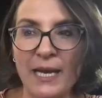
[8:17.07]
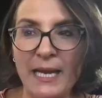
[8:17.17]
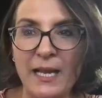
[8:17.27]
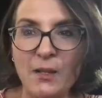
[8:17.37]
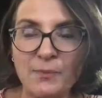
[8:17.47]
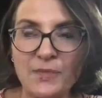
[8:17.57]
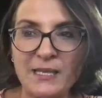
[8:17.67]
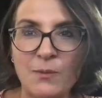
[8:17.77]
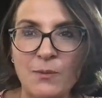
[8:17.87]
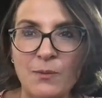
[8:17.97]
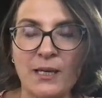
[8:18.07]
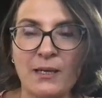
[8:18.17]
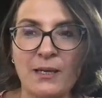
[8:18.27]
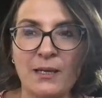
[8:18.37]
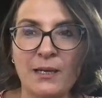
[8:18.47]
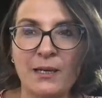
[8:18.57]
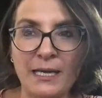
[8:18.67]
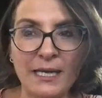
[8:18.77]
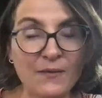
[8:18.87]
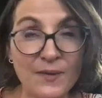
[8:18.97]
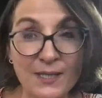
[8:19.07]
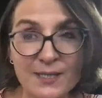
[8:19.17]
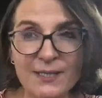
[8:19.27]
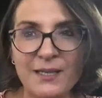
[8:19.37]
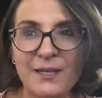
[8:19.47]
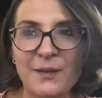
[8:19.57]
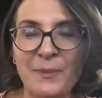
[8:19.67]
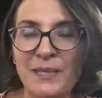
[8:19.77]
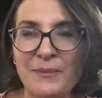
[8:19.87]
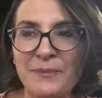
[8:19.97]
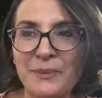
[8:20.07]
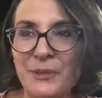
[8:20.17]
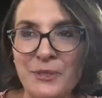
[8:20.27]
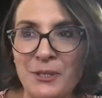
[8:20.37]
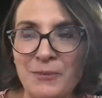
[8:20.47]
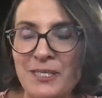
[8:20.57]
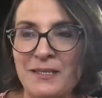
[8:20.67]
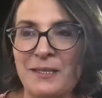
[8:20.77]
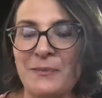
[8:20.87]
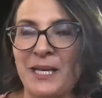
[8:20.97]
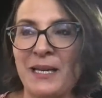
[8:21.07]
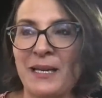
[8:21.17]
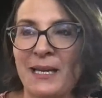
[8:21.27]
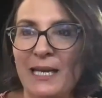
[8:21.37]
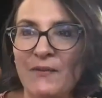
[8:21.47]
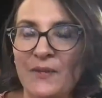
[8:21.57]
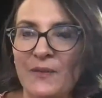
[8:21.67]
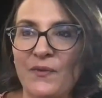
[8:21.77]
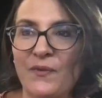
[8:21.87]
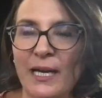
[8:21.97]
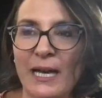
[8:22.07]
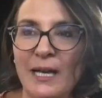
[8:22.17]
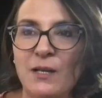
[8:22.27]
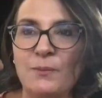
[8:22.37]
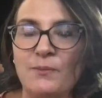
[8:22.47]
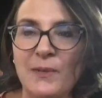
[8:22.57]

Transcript: help someone, and even a sinner, I mean, because I'm a sinner, but even if I help